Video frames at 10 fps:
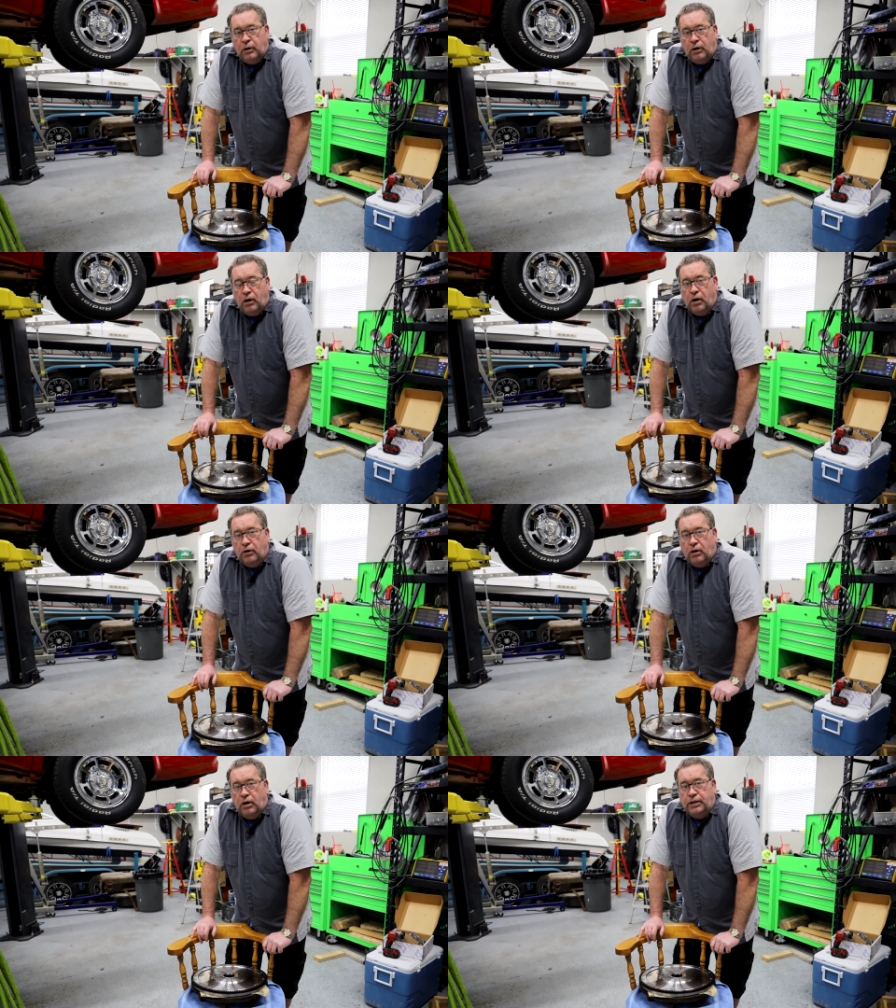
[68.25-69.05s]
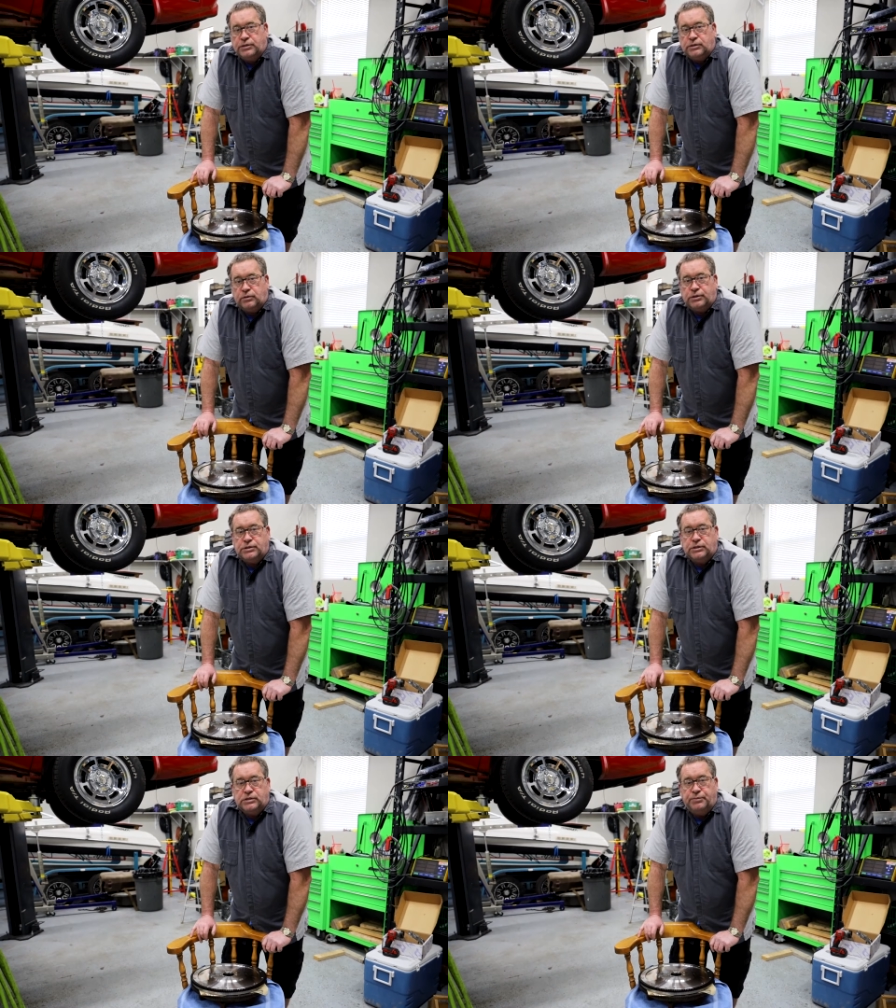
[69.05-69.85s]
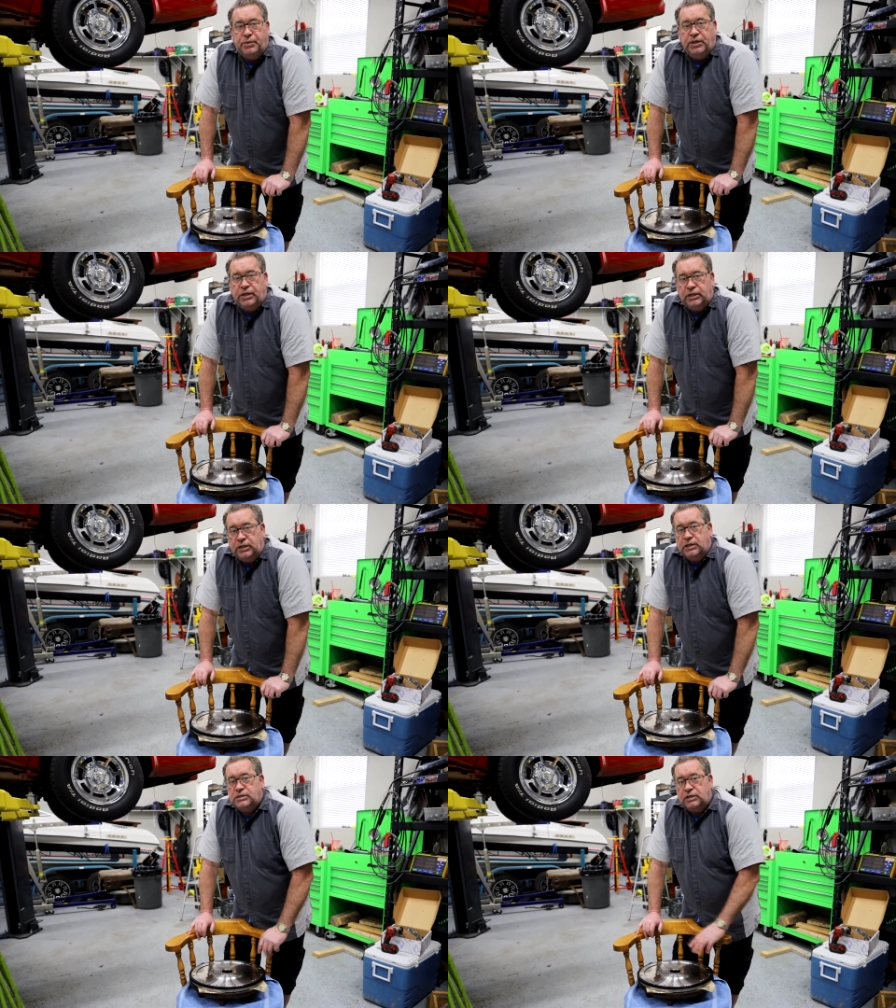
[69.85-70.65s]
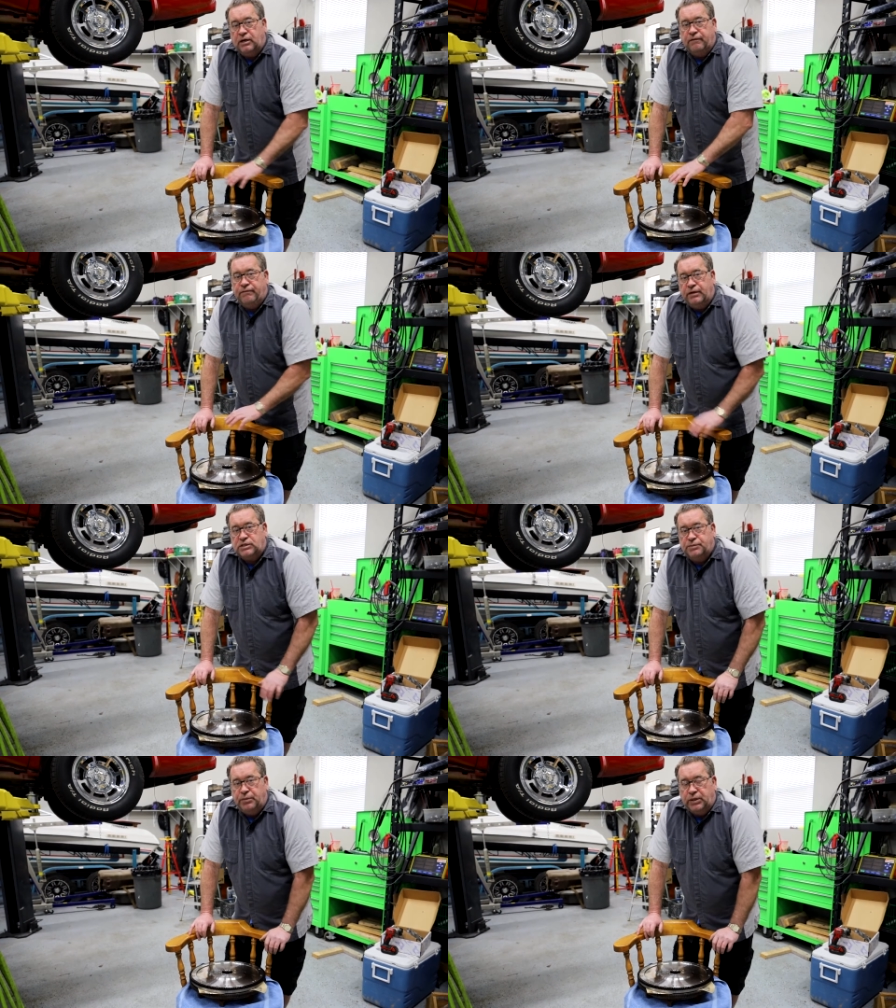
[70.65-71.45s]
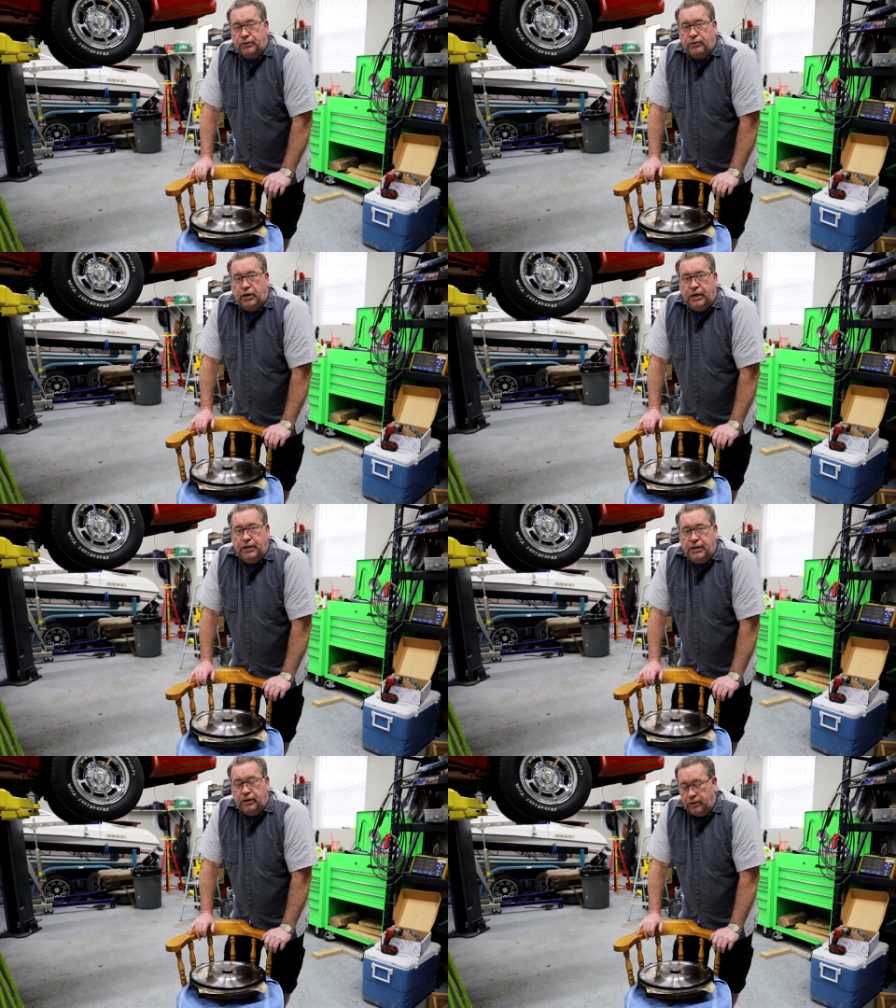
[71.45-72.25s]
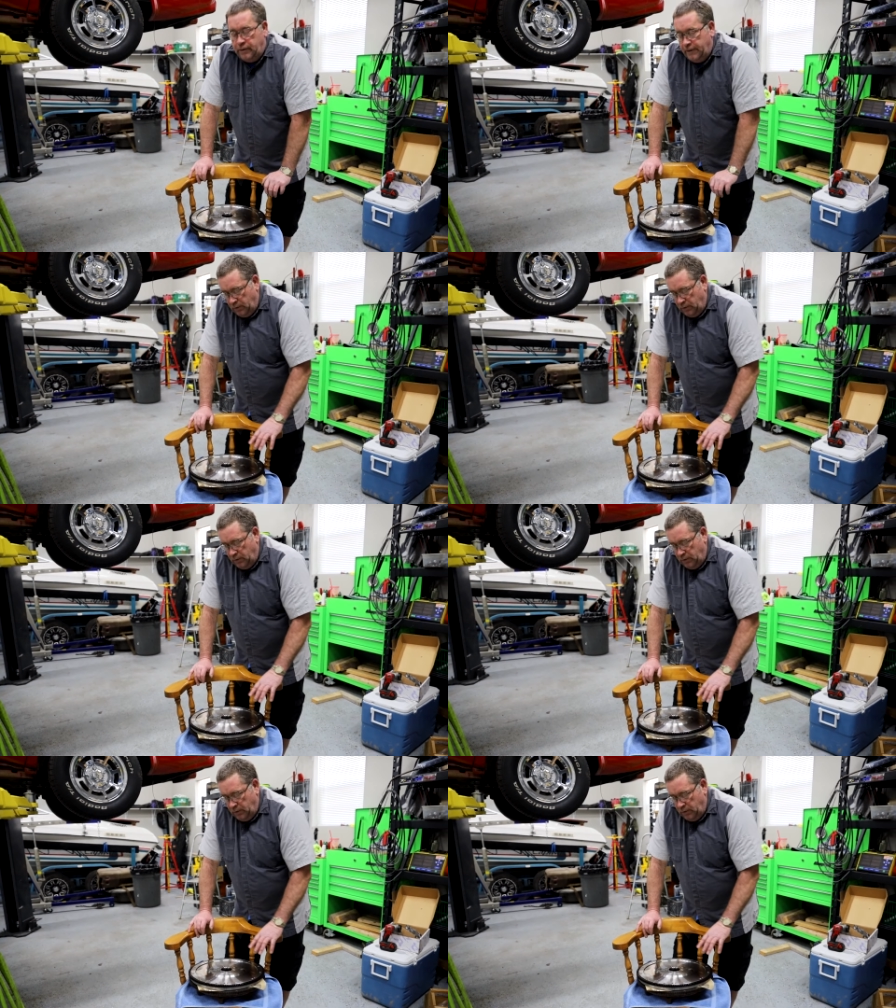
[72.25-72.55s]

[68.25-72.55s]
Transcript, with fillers: online sources because of this build right here.